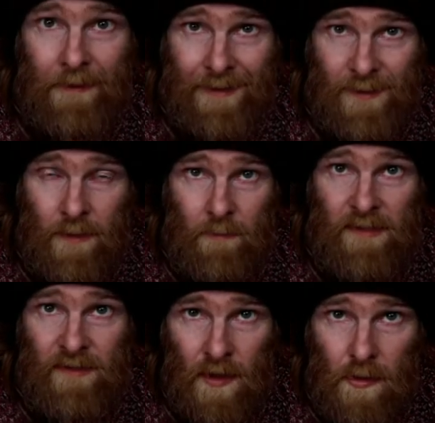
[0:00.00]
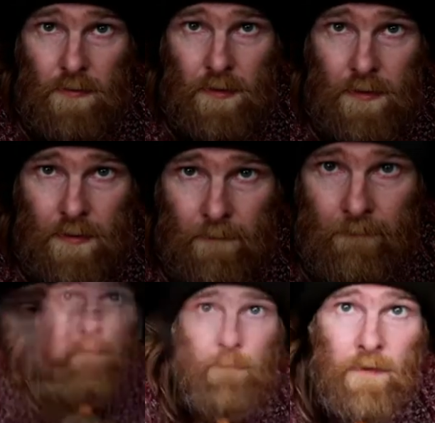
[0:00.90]
That's going to be so good.
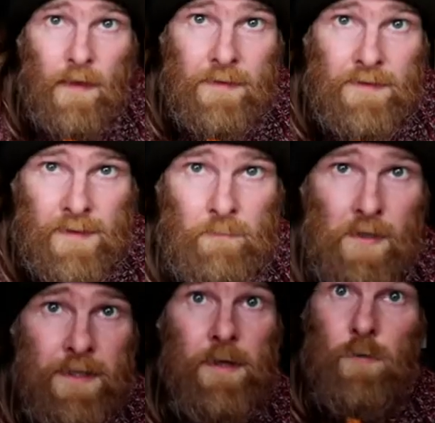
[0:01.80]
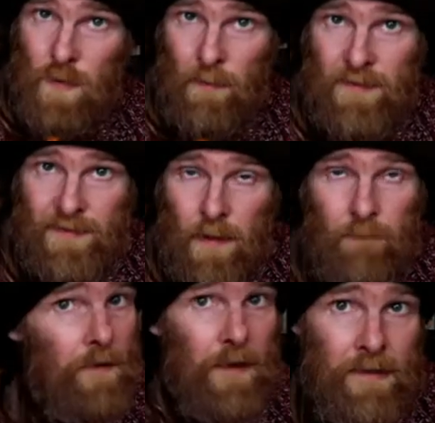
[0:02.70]
Then simply grab
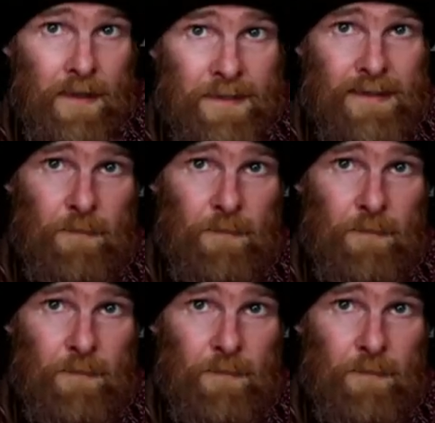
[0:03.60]
yourself a clean